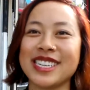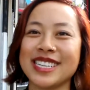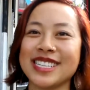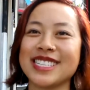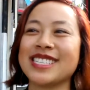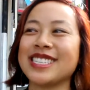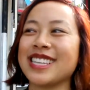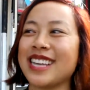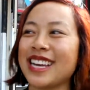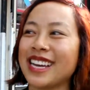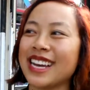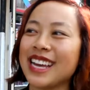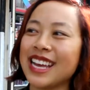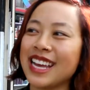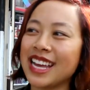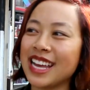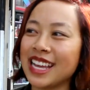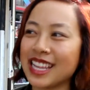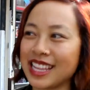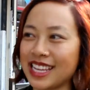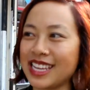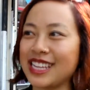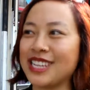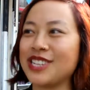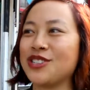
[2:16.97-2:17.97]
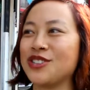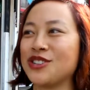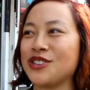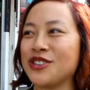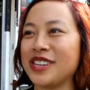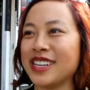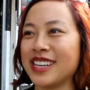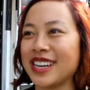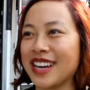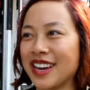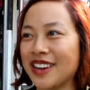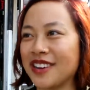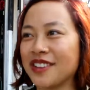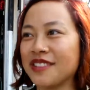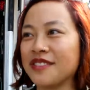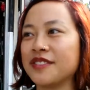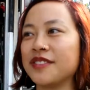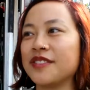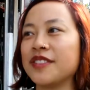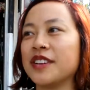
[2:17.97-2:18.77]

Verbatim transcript: is like the history of